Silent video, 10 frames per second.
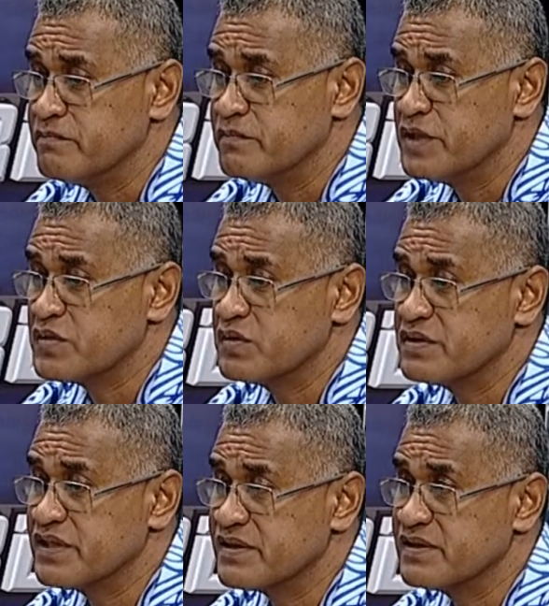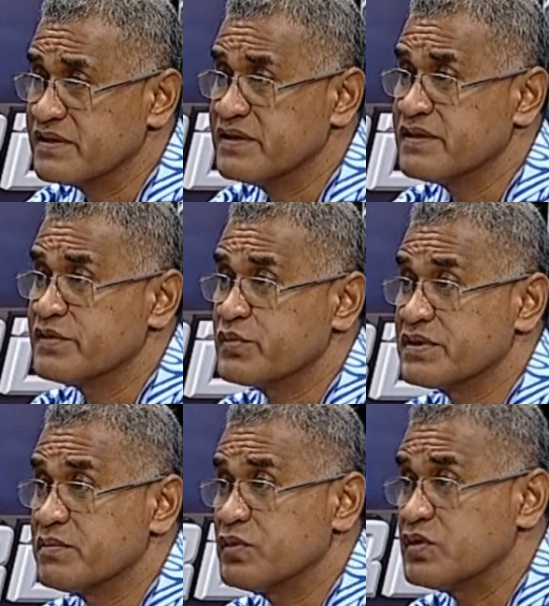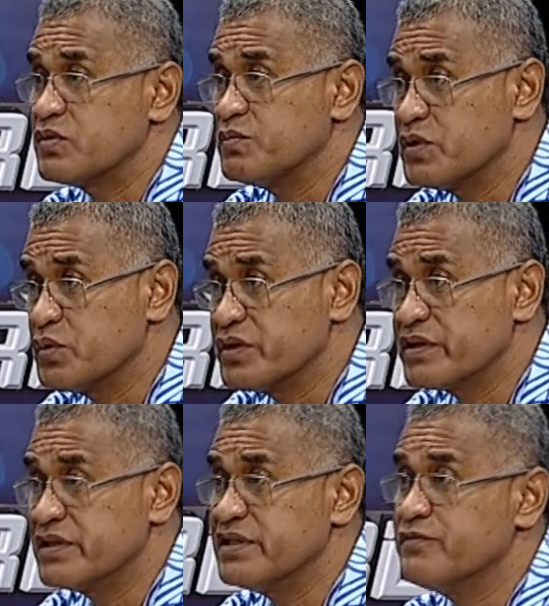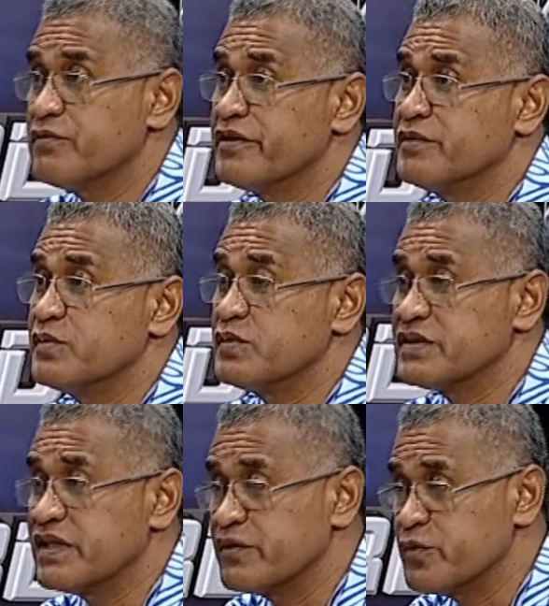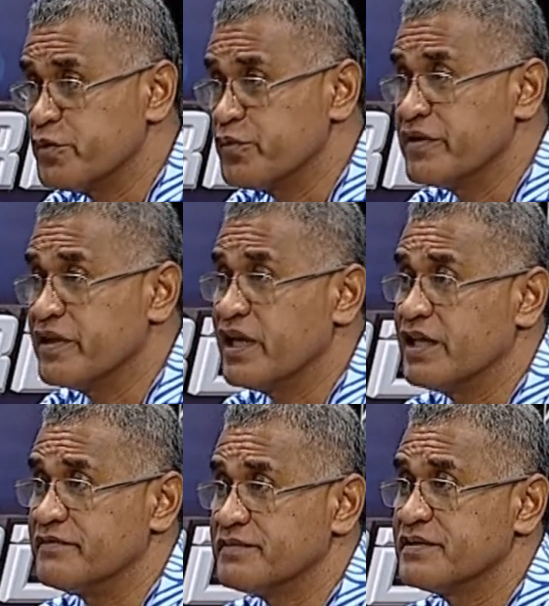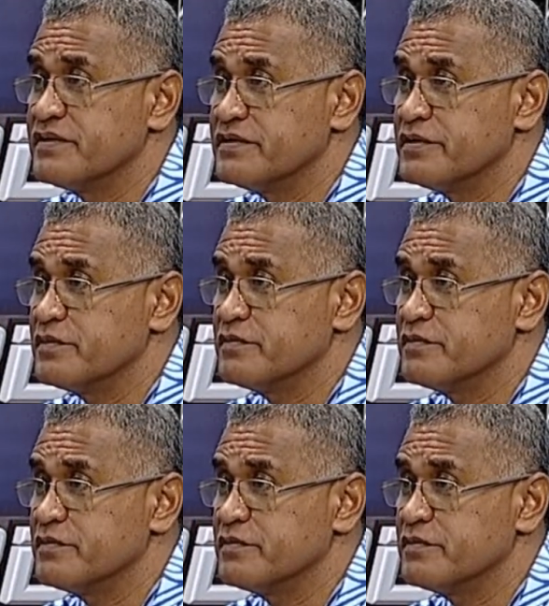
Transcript: natural disaster assistance was supposed to be a quick relief for them to start on with their lives. You know.